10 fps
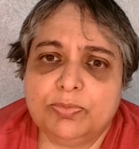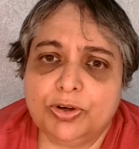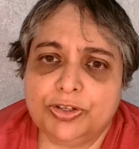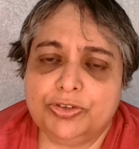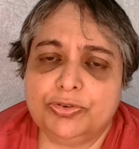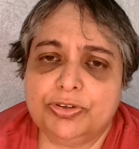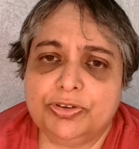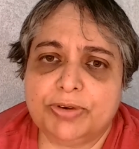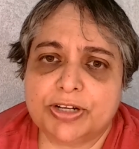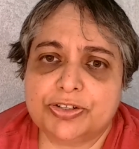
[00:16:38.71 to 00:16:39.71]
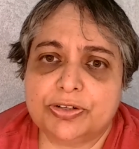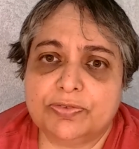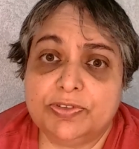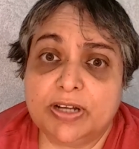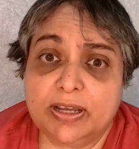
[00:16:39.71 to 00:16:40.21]
pointed you in the direction
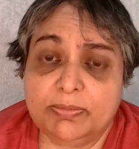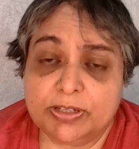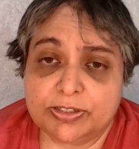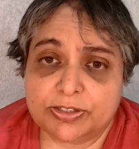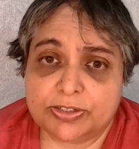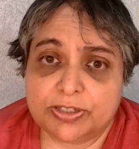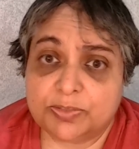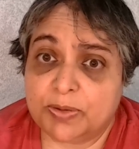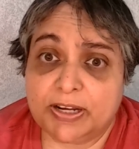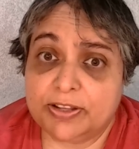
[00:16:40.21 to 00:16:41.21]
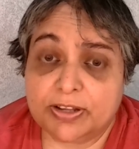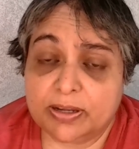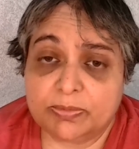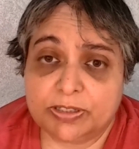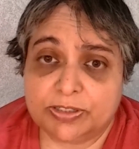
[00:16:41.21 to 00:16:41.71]
of diamonds. There's plenty of
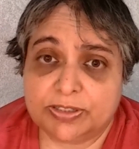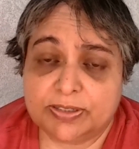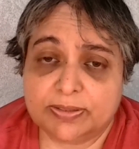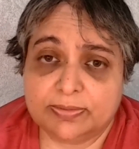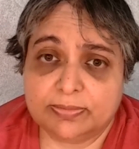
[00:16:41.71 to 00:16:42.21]
diamonds.